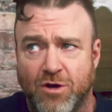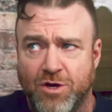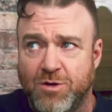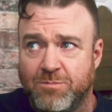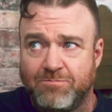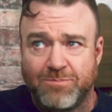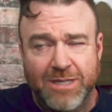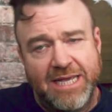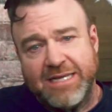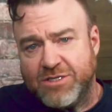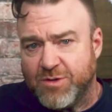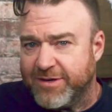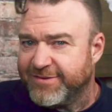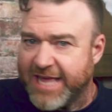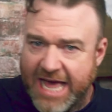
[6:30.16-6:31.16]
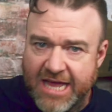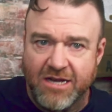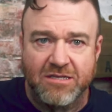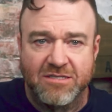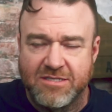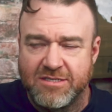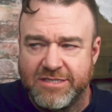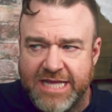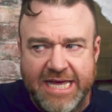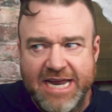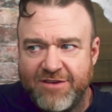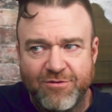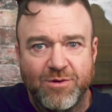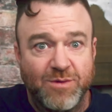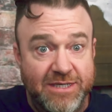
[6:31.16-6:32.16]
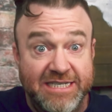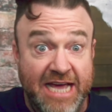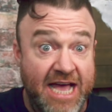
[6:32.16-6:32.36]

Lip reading: or you're playing 12 candles and then everyone